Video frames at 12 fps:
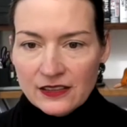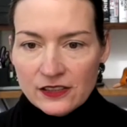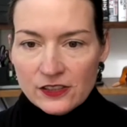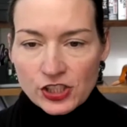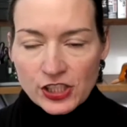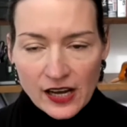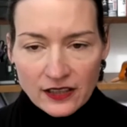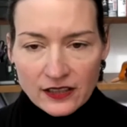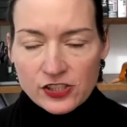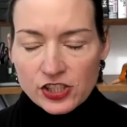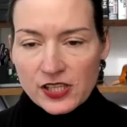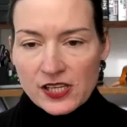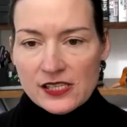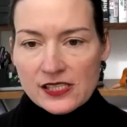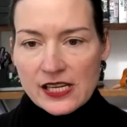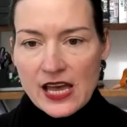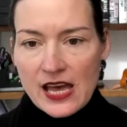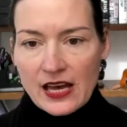challenges
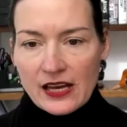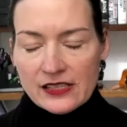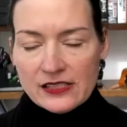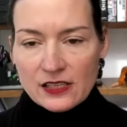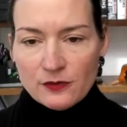and